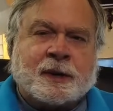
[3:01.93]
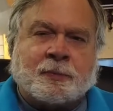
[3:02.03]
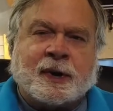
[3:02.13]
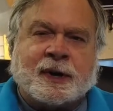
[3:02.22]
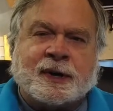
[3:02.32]

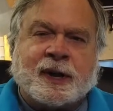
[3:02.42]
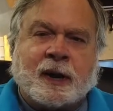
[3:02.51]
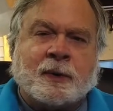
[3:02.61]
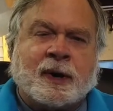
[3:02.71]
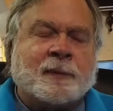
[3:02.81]
separated
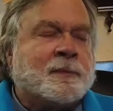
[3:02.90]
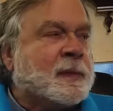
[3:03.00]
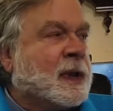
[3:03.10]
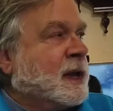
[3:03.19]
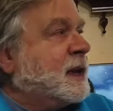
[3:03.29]
that way.
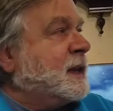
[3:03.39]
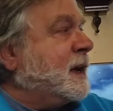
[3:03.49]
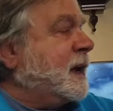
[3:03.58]
In the